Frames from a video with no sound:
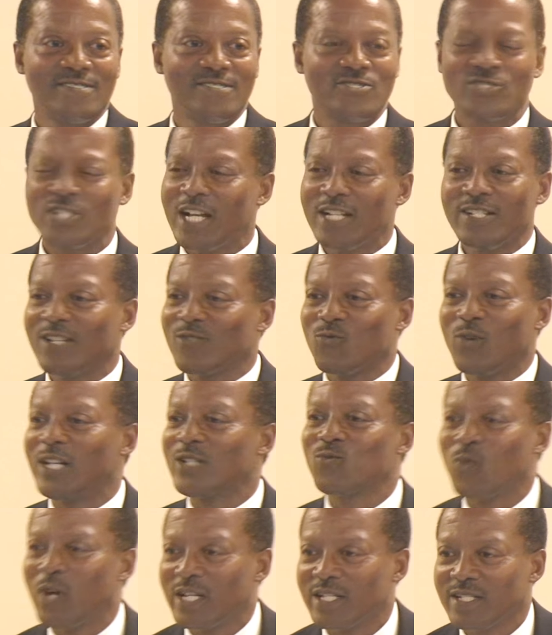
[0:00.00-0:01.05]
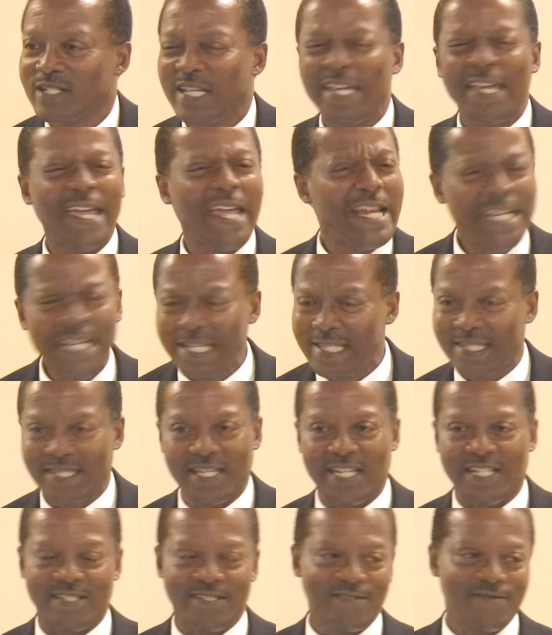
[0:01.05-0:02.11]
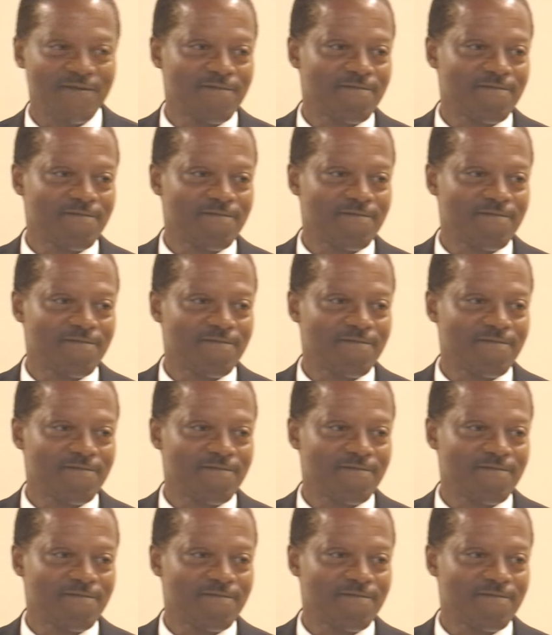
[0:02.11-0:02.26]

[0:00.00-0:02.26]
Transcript: Shall not want what? Anything.